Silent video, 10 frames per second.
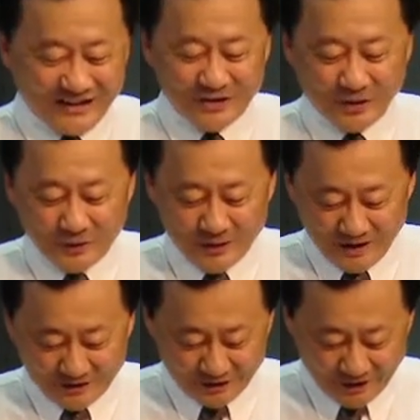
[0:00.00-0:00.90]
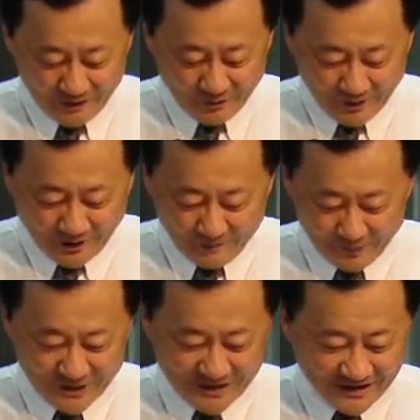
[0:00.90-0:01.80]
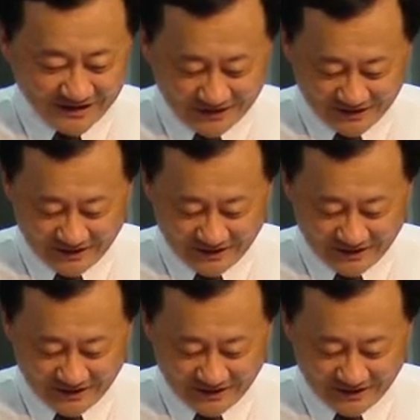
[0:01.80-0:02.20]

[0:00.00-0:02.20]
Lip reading: So today what I'm presenting